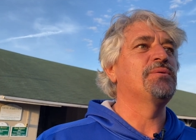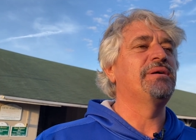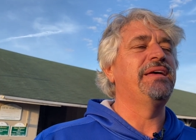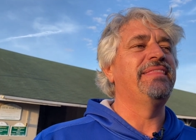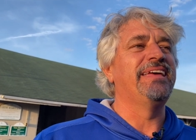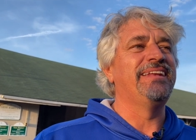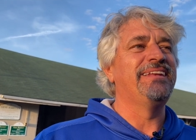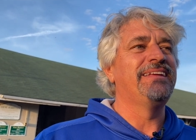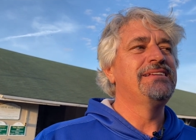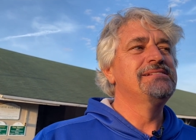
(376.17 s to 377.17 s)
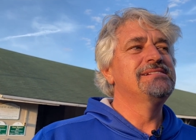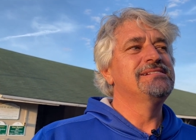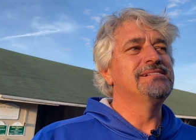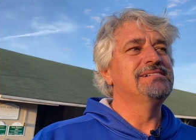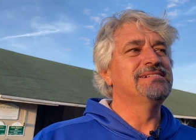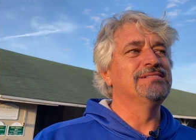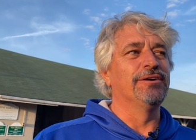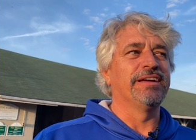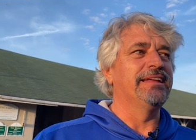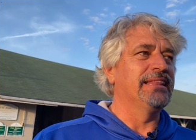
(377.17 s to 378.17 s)
and then
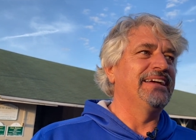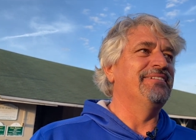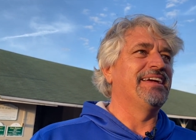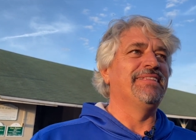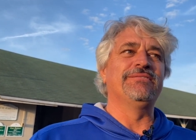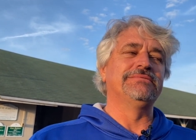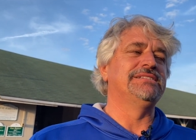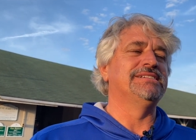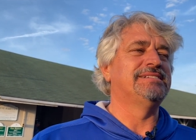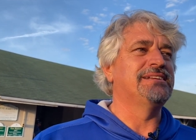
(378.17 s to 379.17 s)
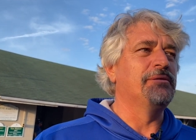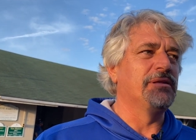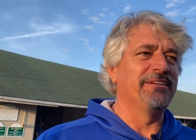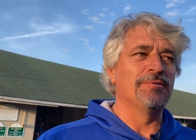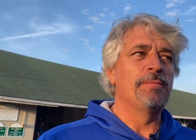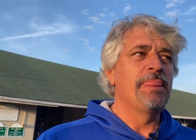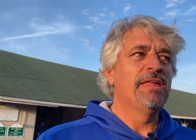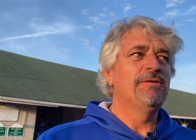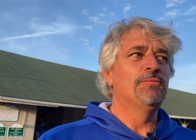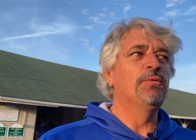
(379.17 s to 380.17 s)
looking at Lee when he cut, it was just unbelievable.
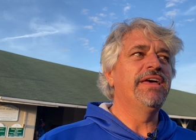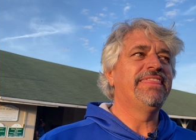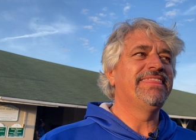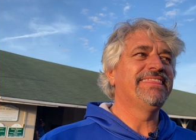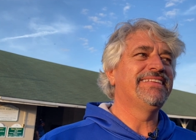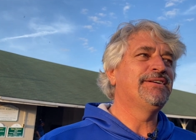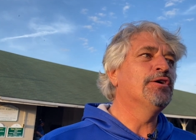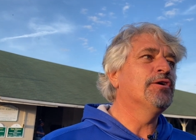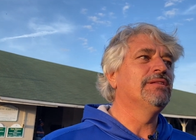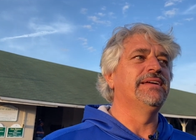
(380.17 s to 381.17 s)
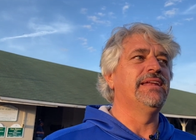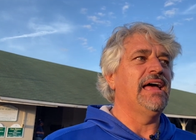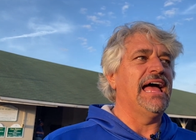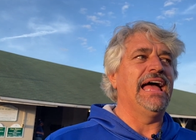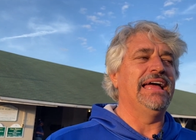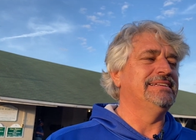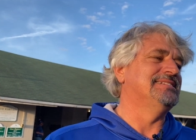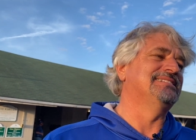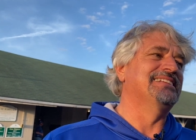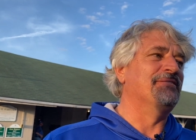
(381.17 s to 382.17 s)
With Curlin, I
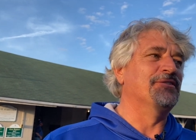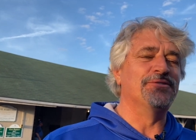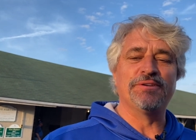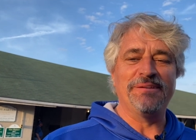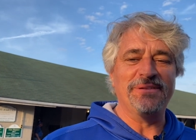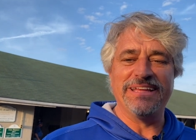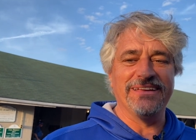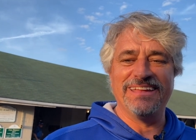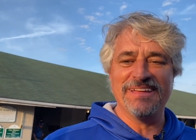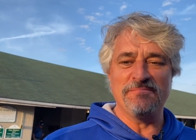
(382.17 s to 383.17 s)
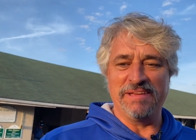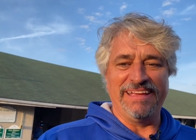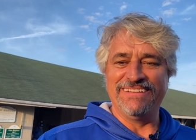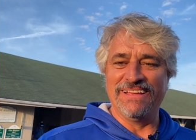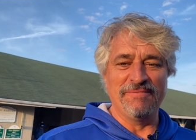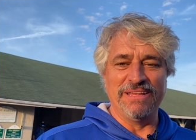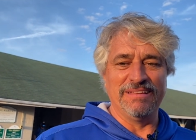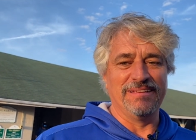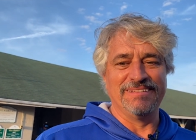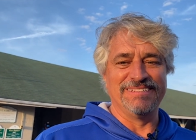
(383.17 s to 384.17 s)
just never dreamed he could get beat. I
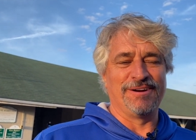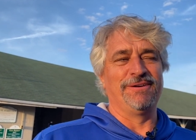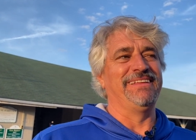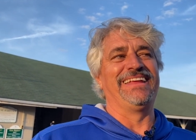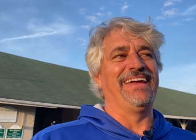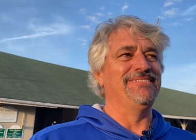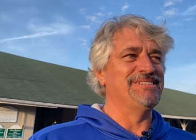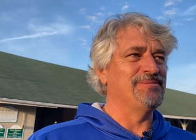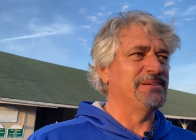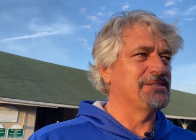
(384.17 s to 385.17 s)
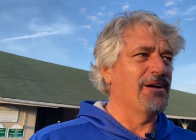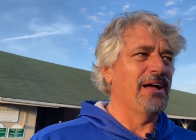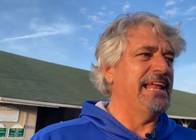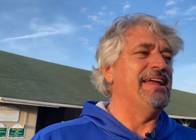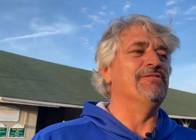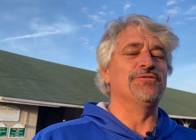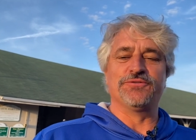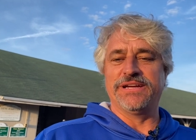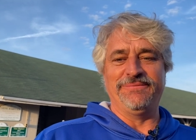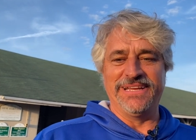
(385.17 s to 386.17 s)
mean, Curlin gave you so much car. I never
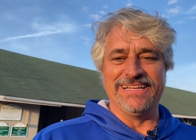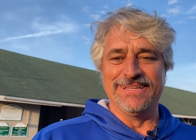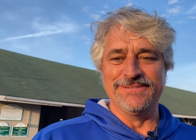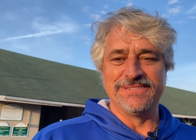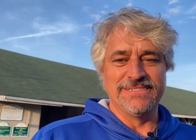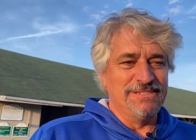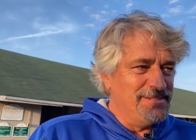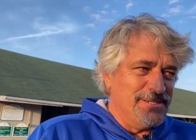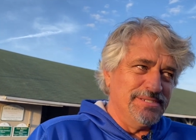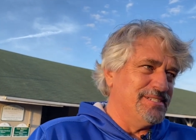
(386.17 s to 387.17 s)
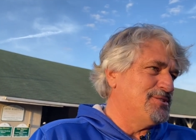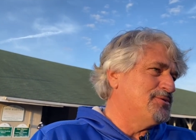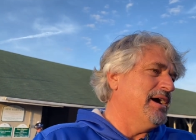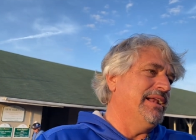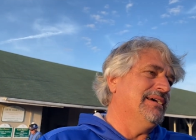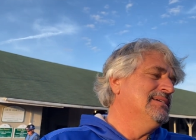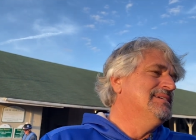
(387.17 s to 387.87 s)
dreamed he'd lose. You just try to